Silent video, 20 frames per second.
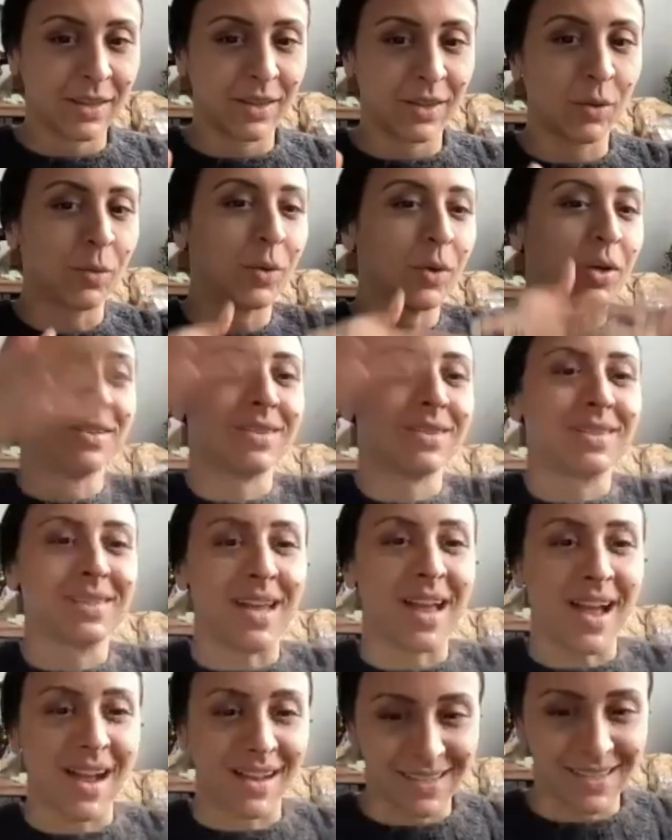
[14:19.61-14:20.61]
The world
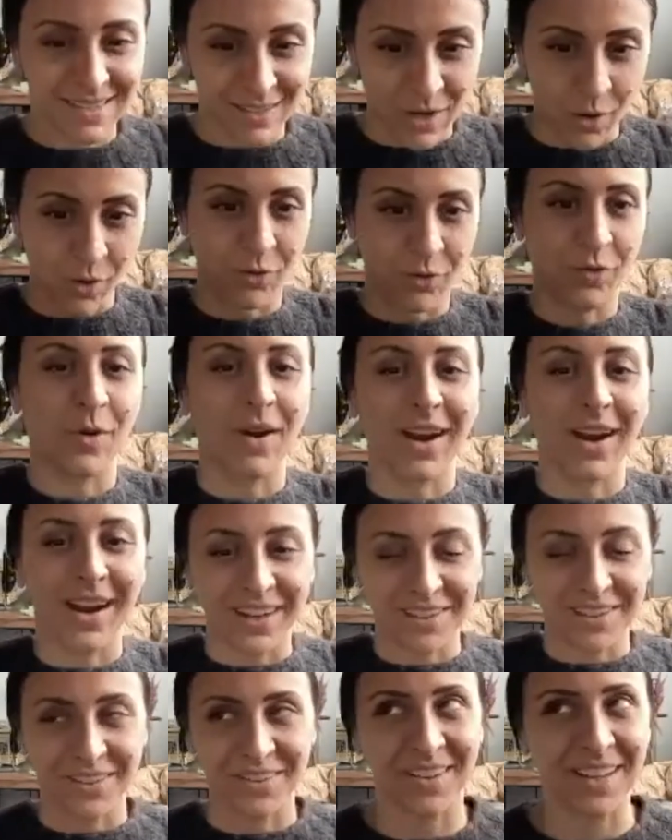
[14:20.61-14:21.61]
sucks. Go for
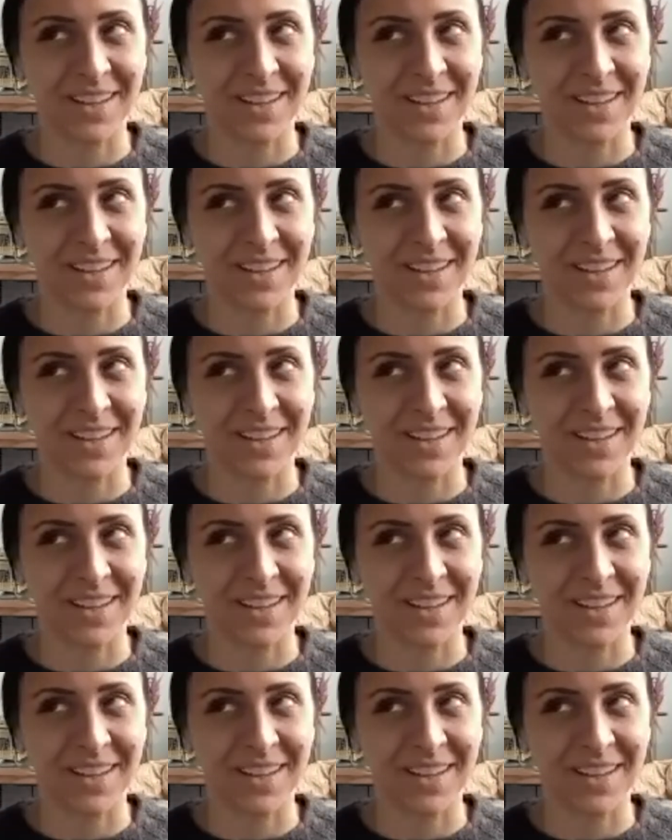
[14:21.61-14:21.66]
it.